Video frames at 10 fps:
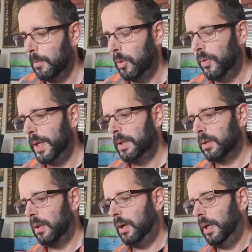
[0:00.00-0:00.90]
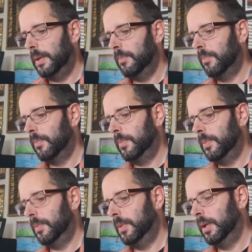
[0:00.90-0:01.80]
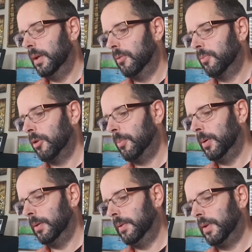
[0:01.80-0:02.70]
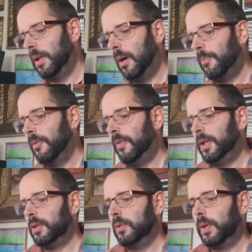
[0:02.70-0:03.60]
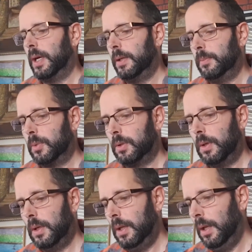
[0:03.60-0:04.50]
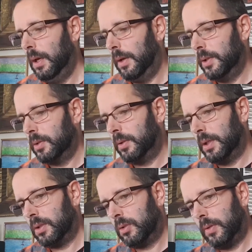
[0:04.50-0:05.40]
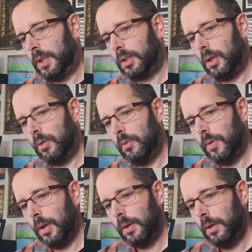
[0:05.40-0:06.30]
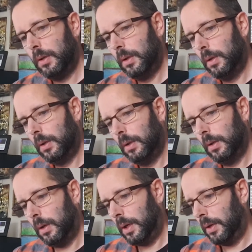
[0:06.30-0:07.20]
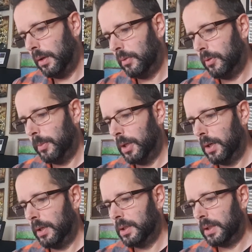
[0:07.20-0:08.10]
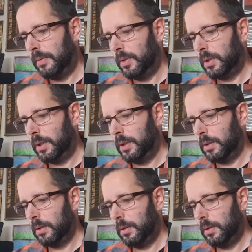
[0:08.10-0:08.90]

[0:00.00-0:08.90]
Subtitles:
These are like, proper, if you like, professional games, and they stretch over, I don't know, from the early 70s,